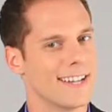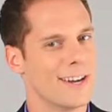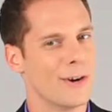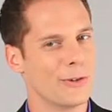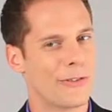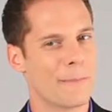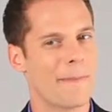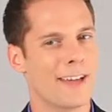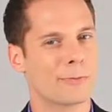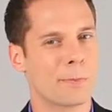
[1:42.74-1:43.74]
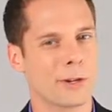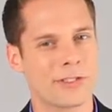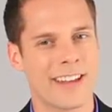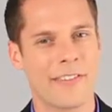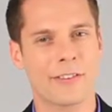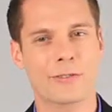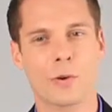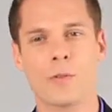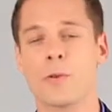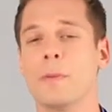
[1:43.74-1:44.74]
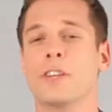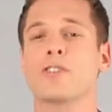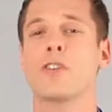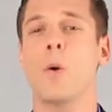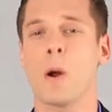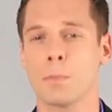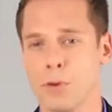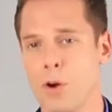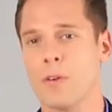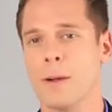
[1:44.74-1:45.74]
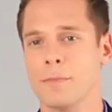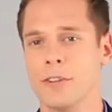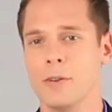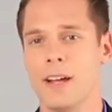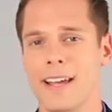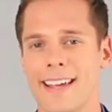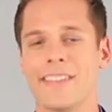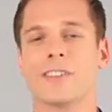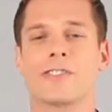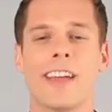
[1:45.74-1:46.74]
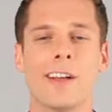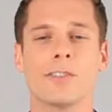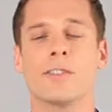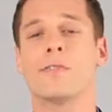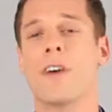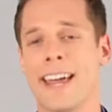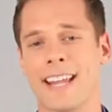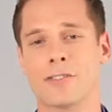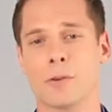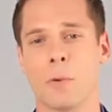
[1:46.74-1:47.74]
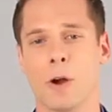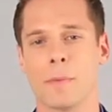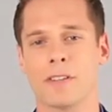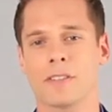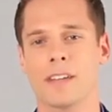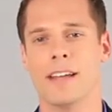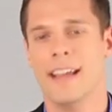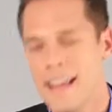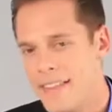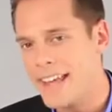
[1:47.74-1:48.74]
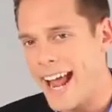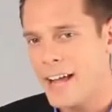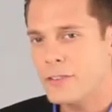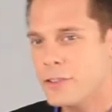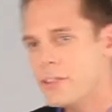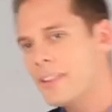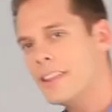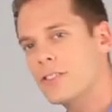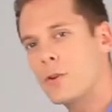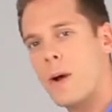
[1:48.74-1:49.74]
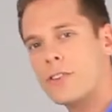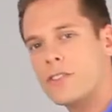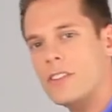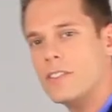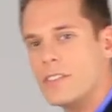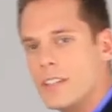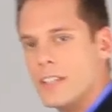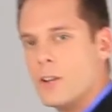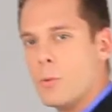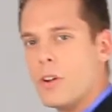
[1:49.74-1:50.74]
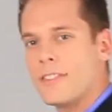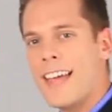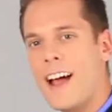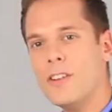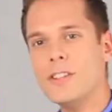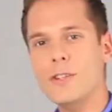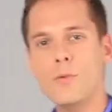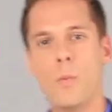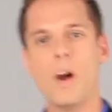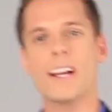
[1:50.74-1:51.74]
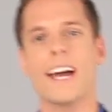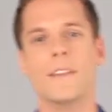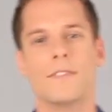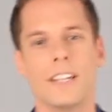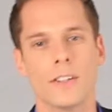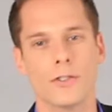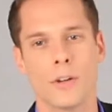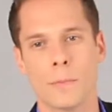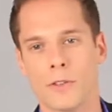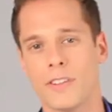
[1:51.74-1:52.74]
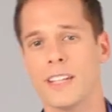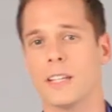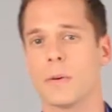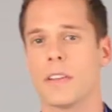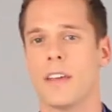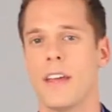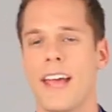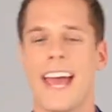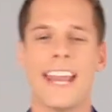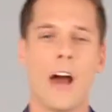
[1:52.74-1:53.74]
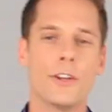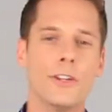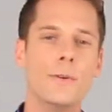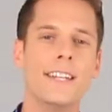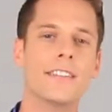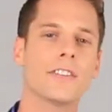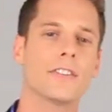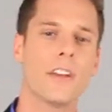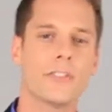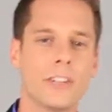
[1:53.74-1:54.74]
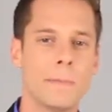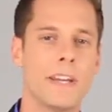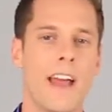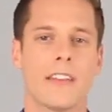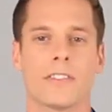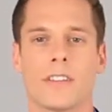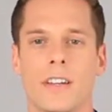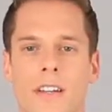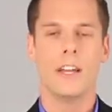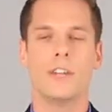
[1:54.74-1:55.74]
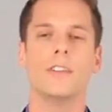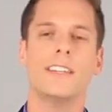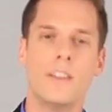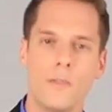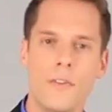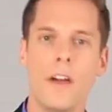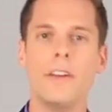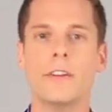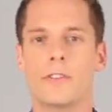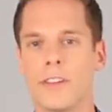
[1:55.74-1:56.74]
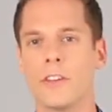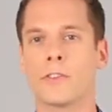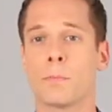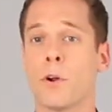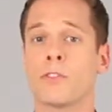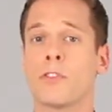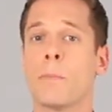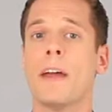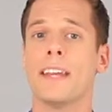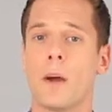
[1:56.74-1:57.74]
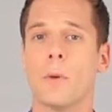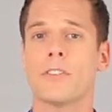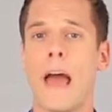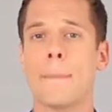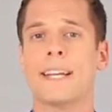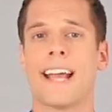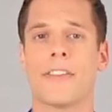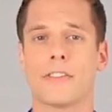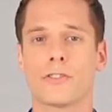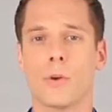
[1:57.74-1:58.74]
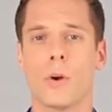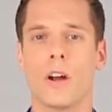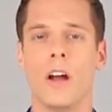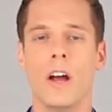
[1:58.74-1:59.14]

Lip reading: Who's the best person at the store for me to show our program to in the sales and finance departments? The answer to these questions will tell you what kind of dealership you're dealing with and how you need to sell CPS. You'll need to vary your sales approach depending on what's happening at the store.